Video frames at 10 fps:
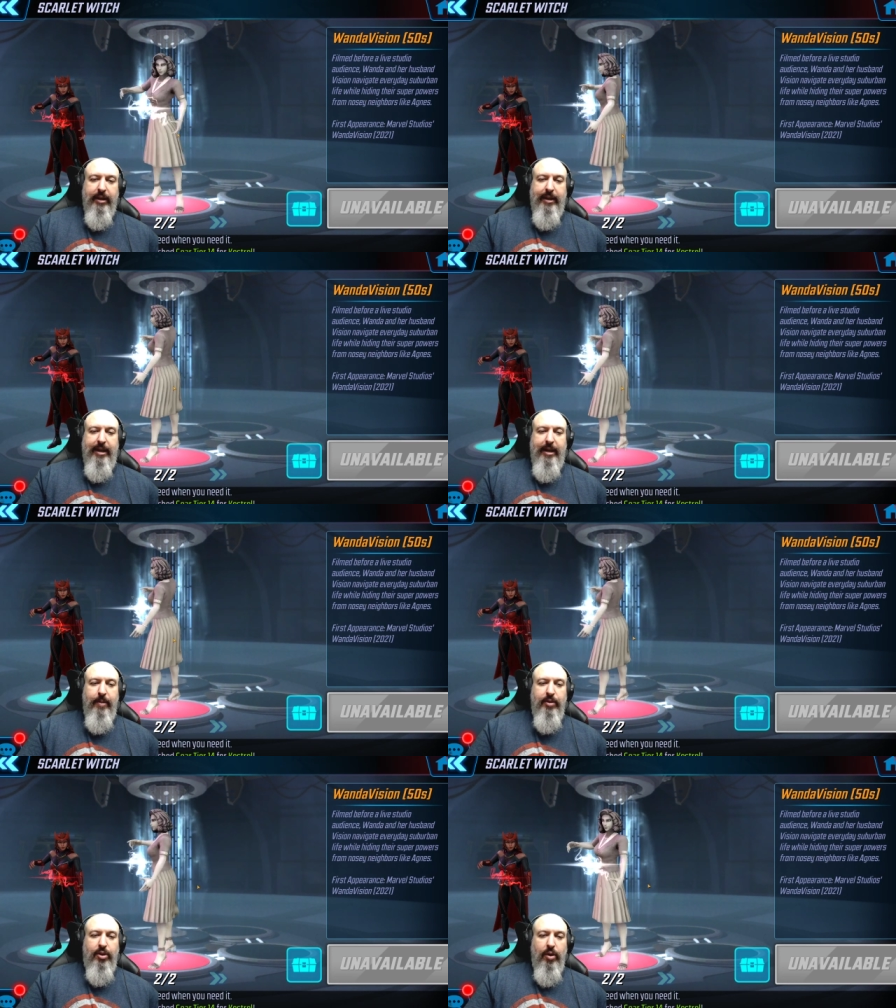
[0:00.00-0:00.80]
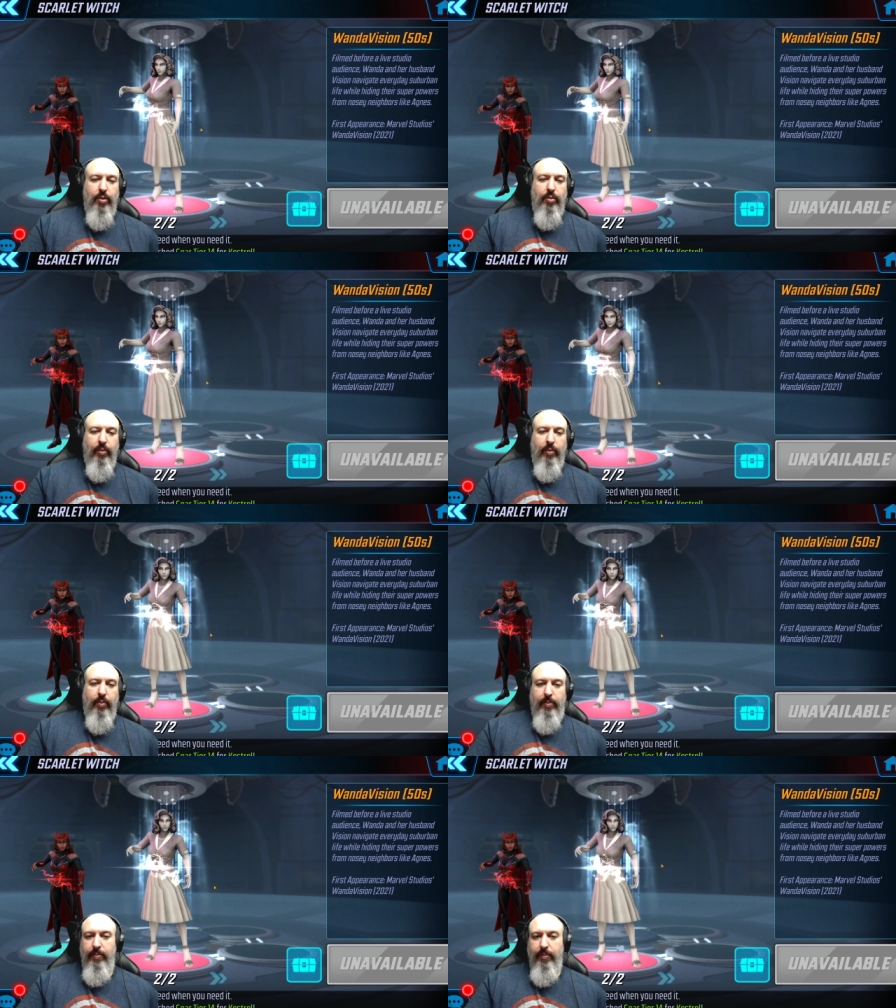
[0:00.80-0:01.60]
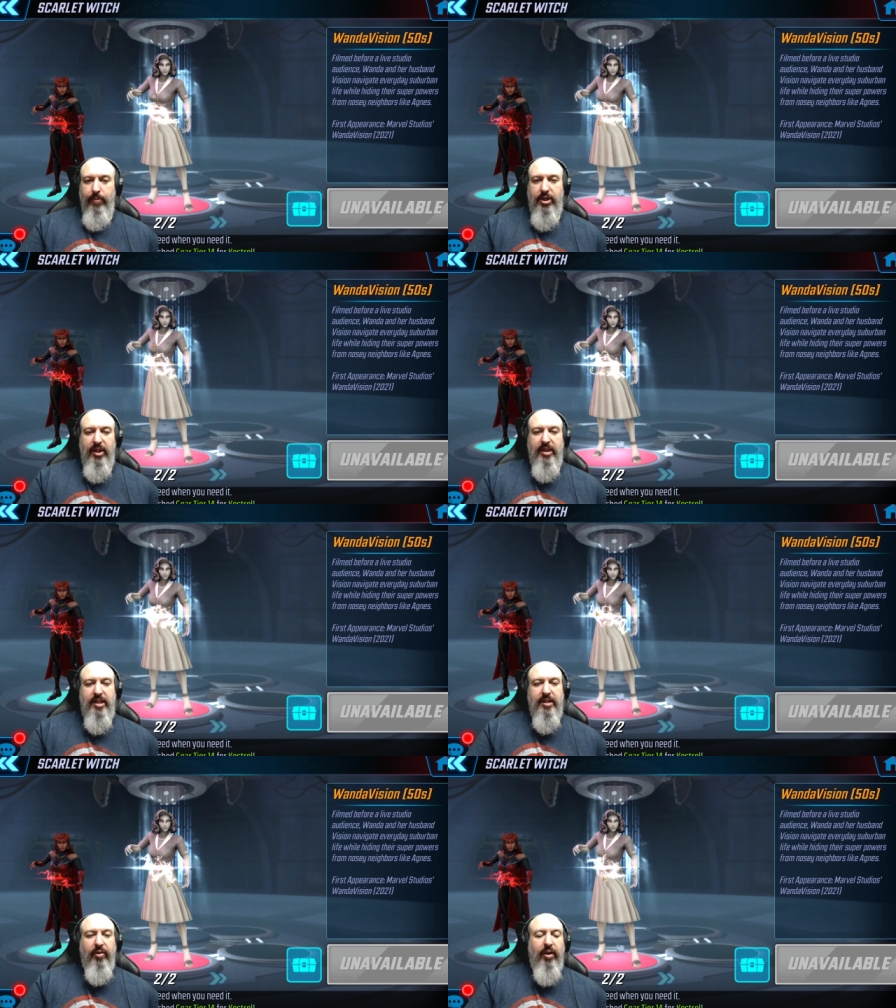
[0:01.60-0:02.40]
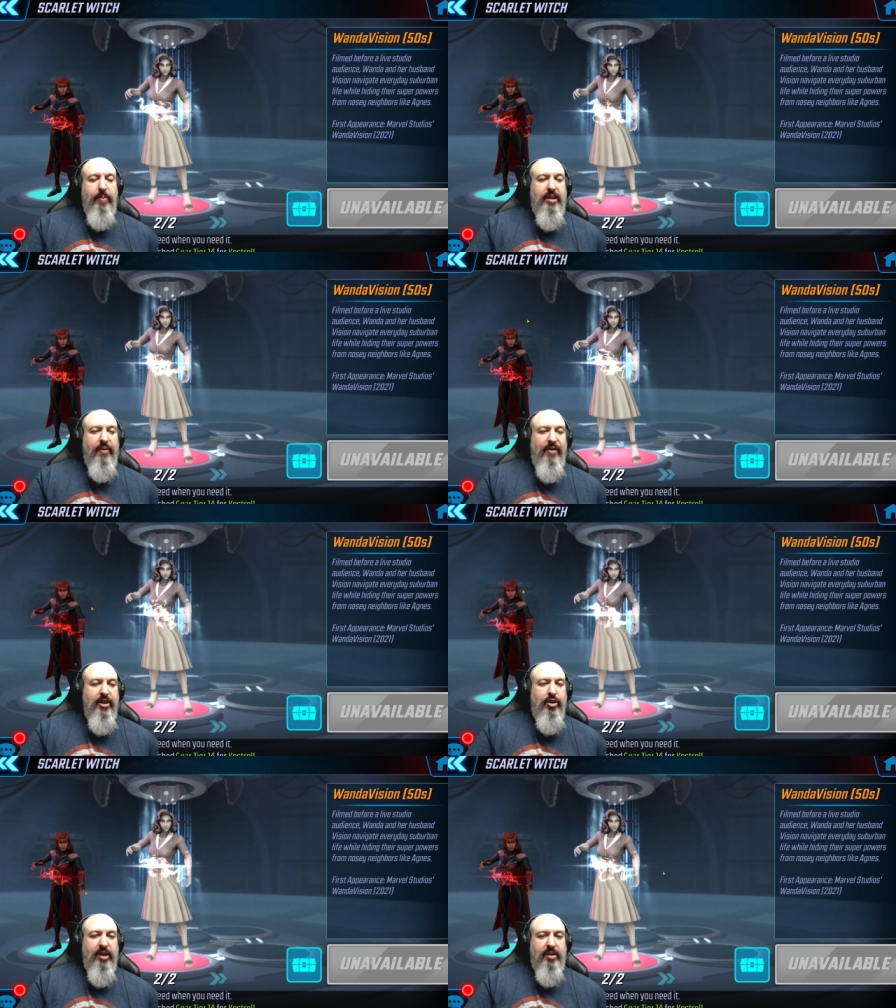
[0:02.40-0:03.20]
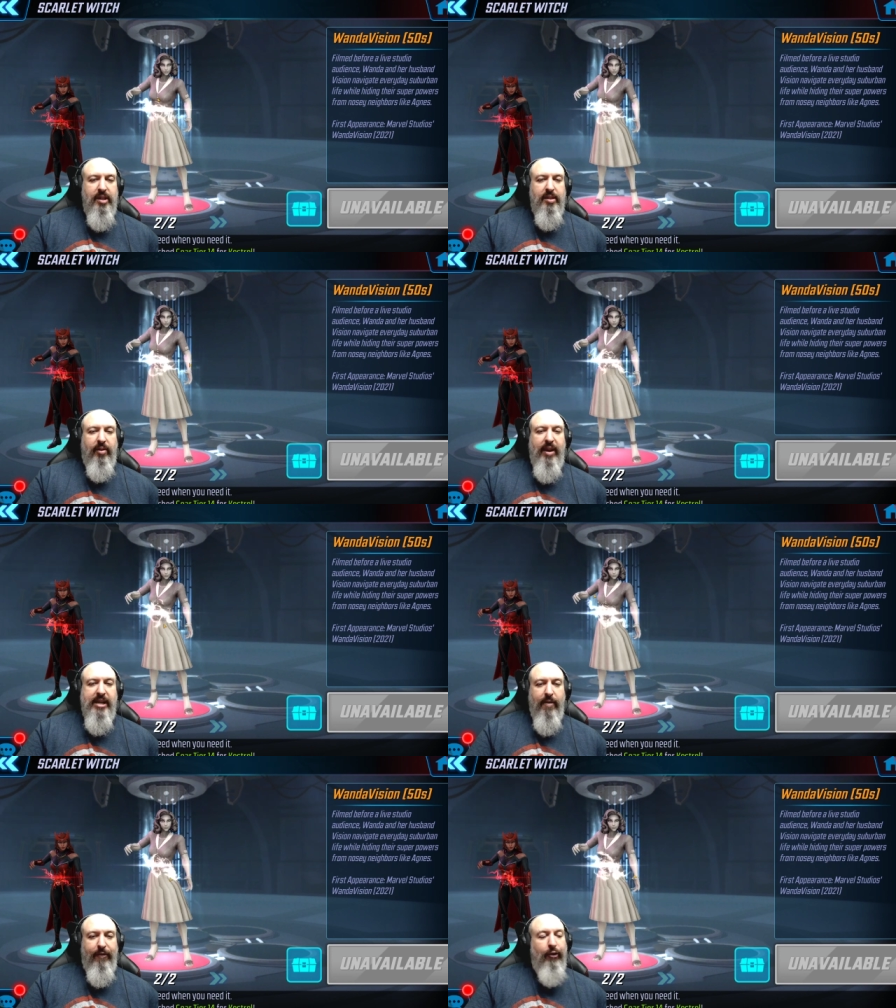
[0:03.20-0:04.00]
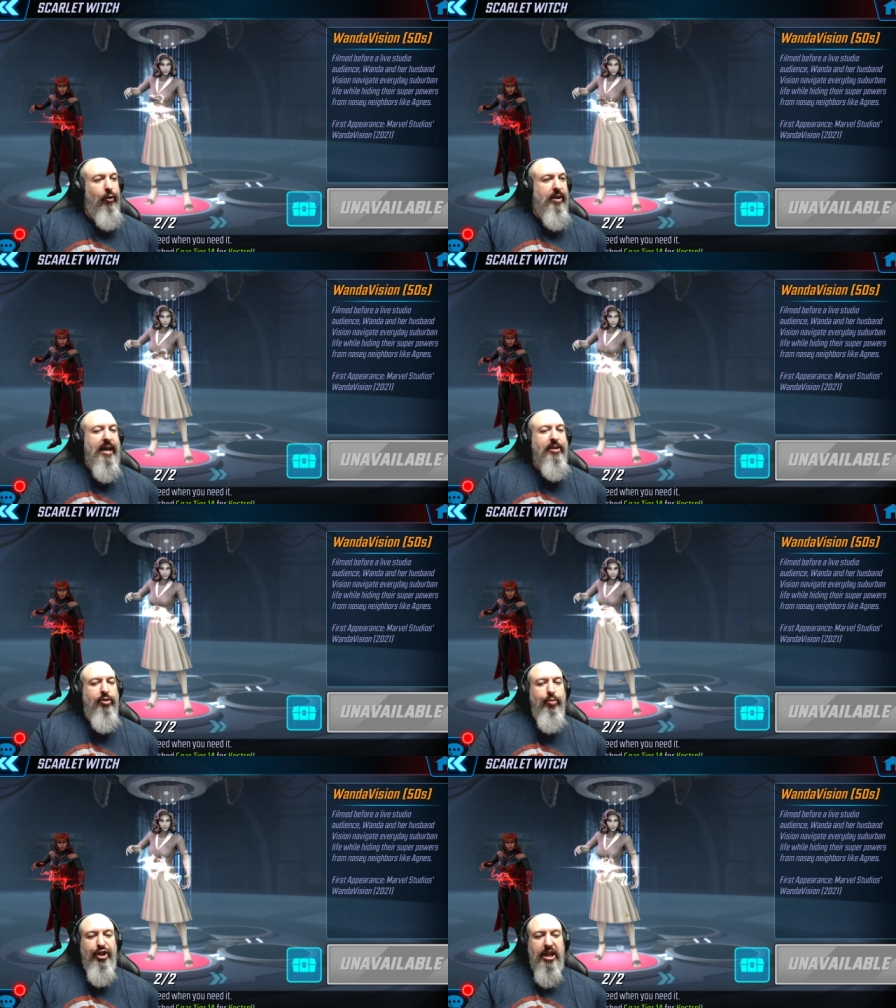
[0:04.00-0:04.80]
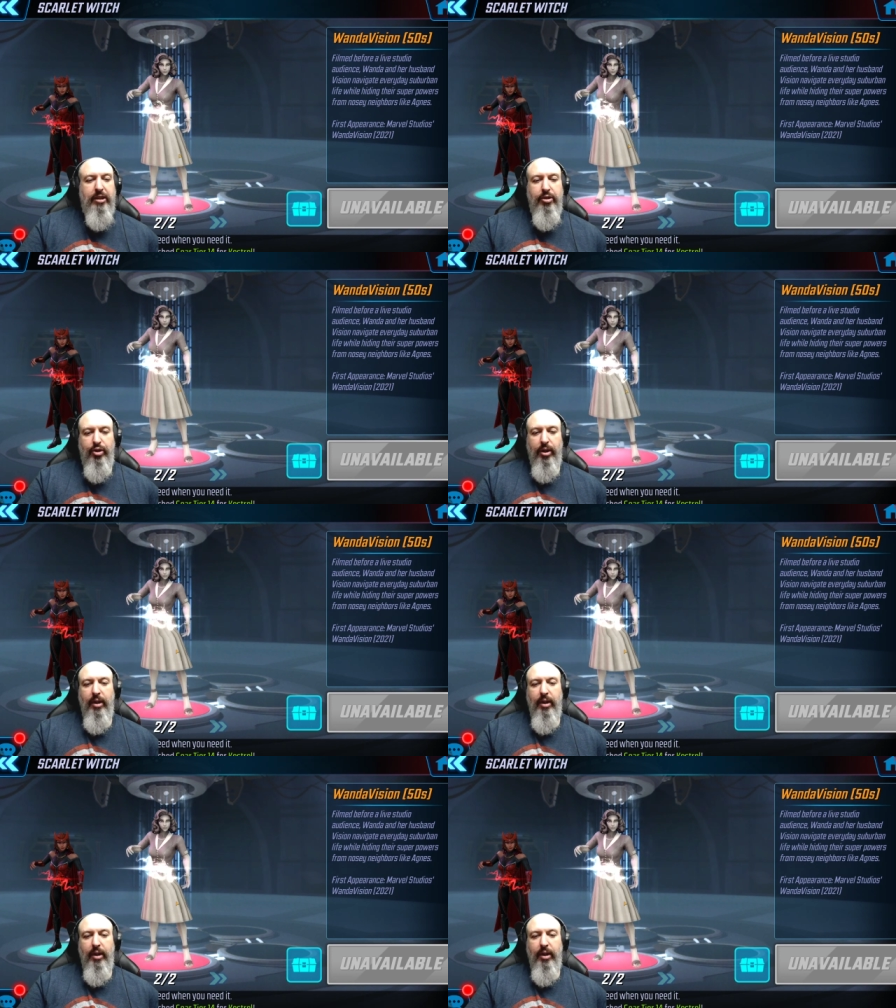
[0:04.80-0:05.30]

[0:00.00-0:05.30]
Um, so, so this is a little bit different. So this is like a full costume change.